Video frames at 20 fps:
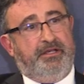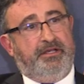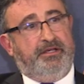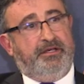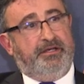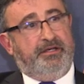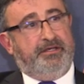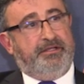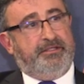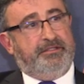
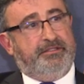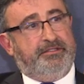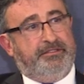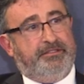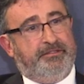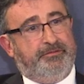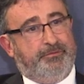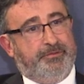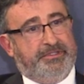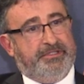
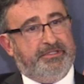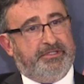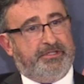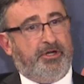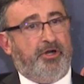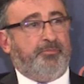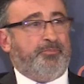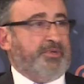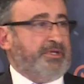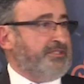with a
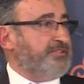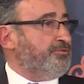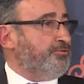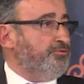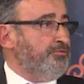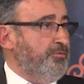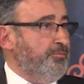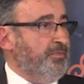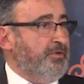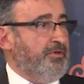complex
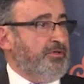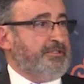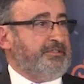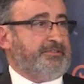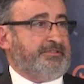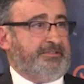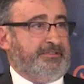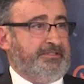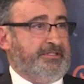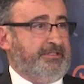
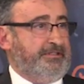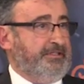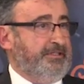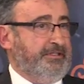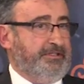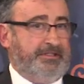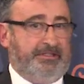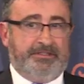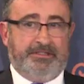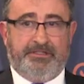toolbox
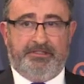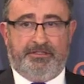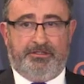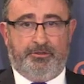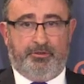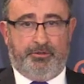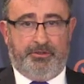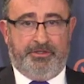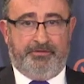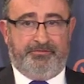that
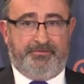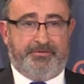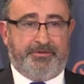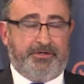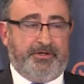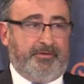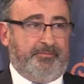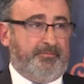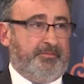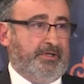going
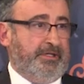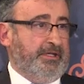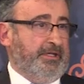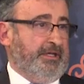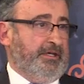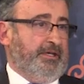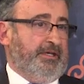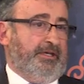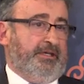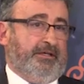from
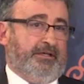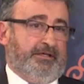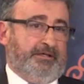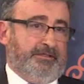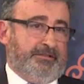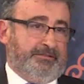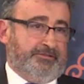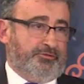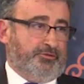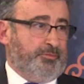
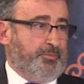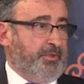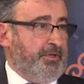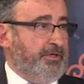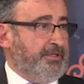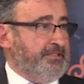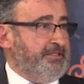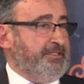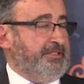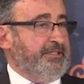
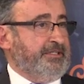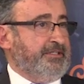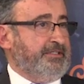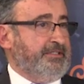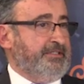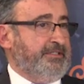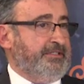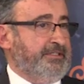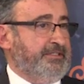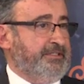supporting
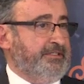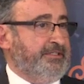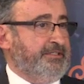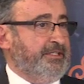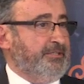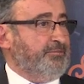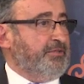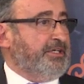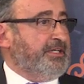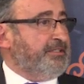the
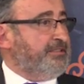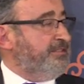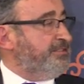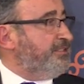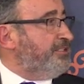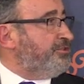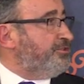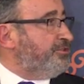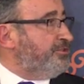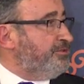
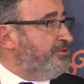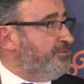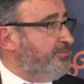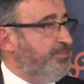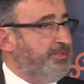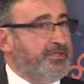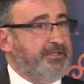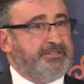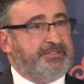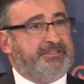
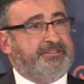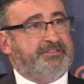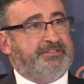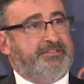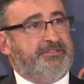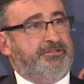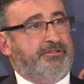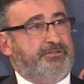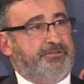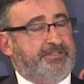democratization
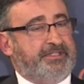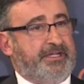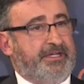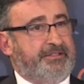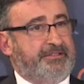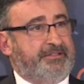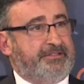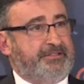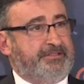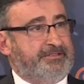process in those
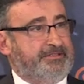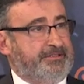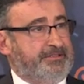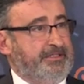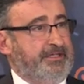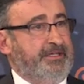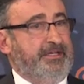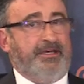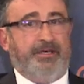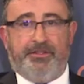countries
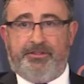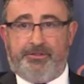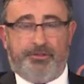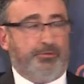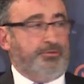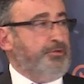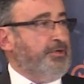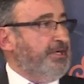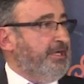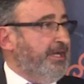
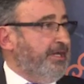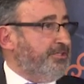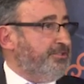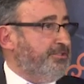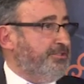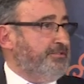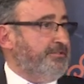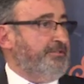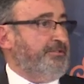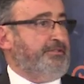through
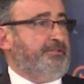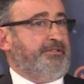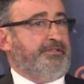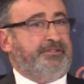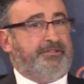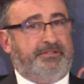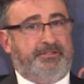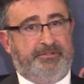elections,